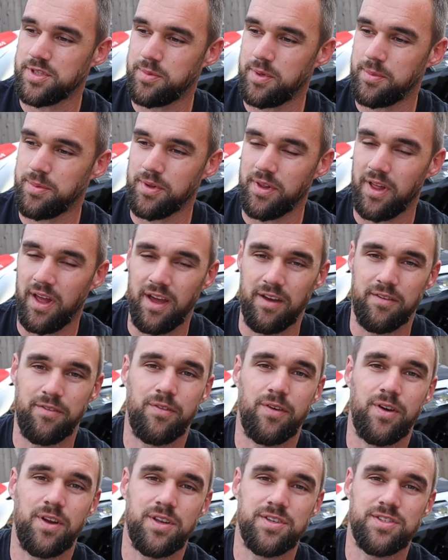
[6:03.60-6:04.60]
to people
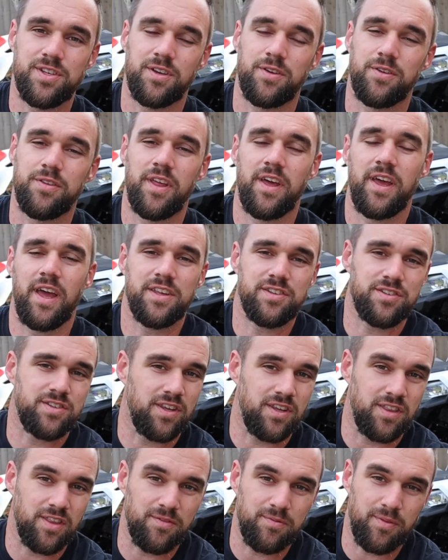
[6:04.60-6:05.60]
every single day. I
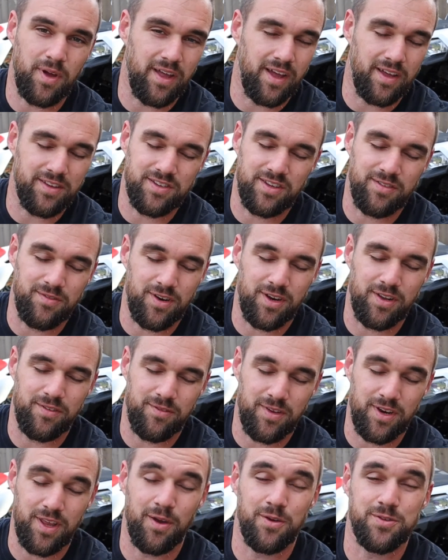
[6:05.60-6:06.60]
see
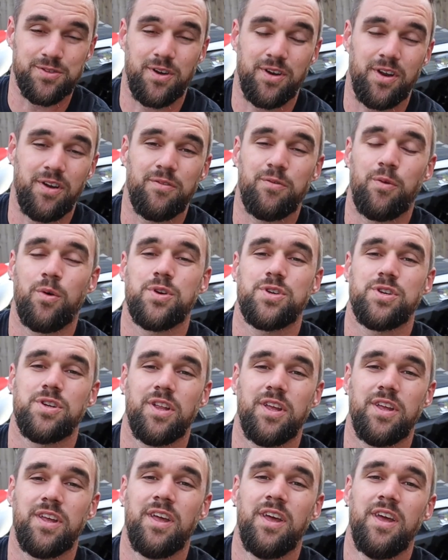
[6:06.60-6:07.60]
videos on it,
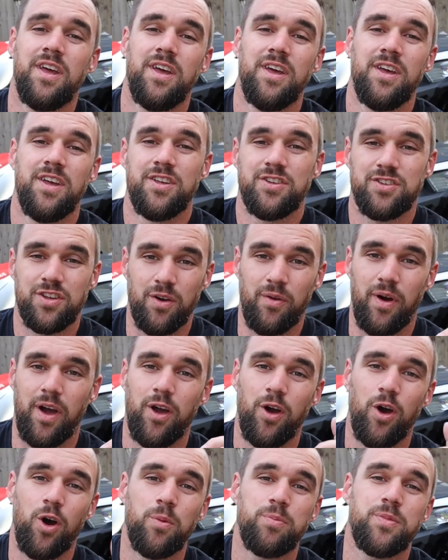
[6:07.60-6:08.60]
unfortunately. So I
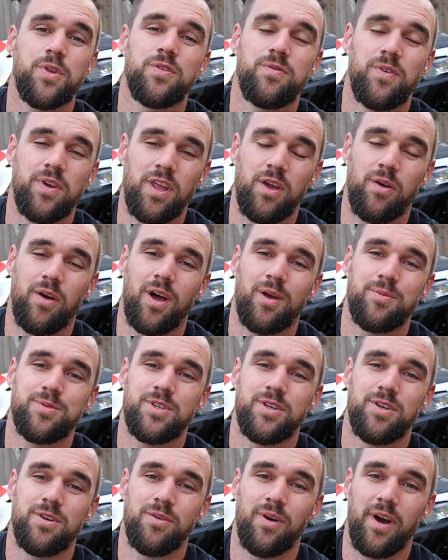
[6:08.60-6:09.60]
hope this video
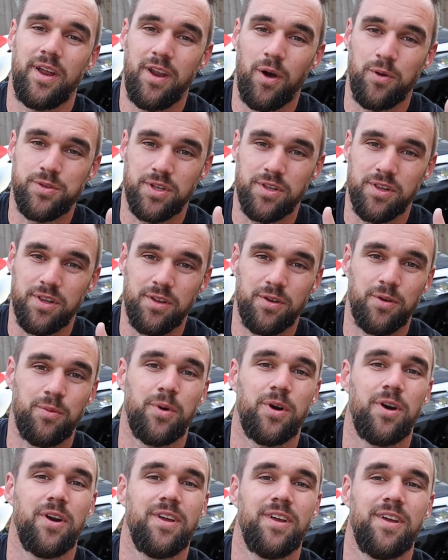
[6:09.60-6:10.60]
helps you. I know it's a little
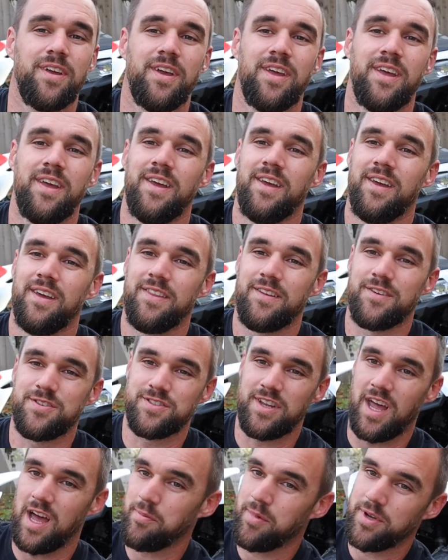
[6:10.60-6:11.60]
wordy. There's
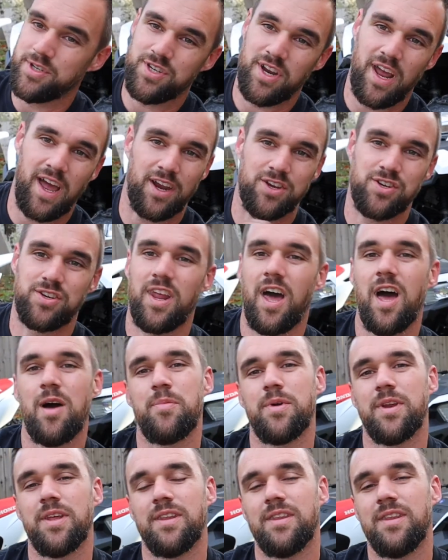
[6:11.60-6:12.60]
not much action
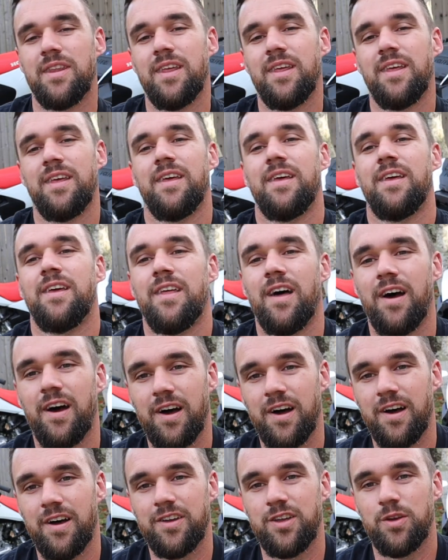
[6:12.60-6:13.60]
happening.
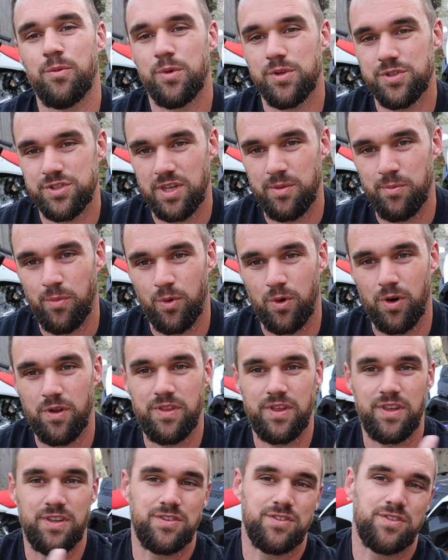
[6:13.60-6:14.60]
You will see more of
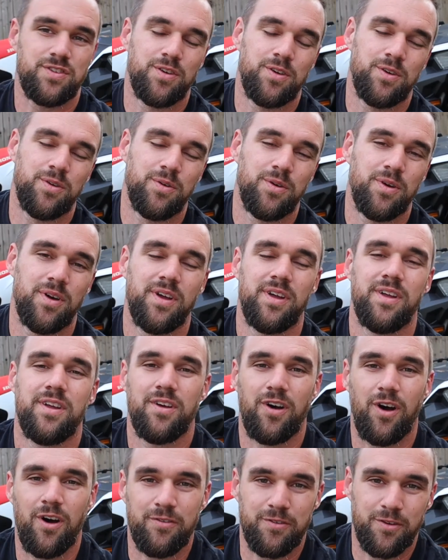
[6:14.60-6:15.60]
these 2
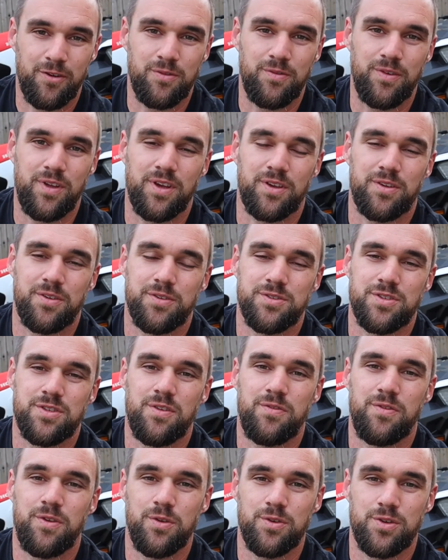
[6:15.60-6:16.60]
off-road vehicles in
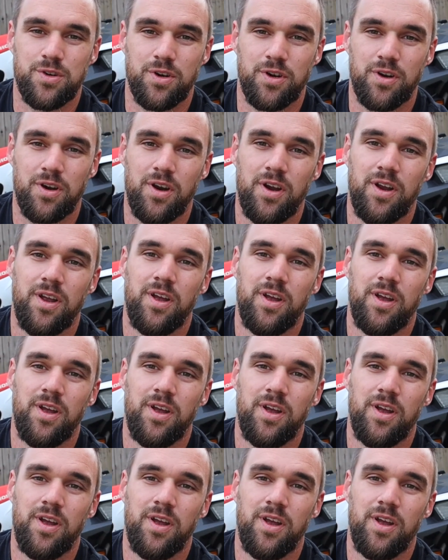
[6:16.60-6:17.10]
the future,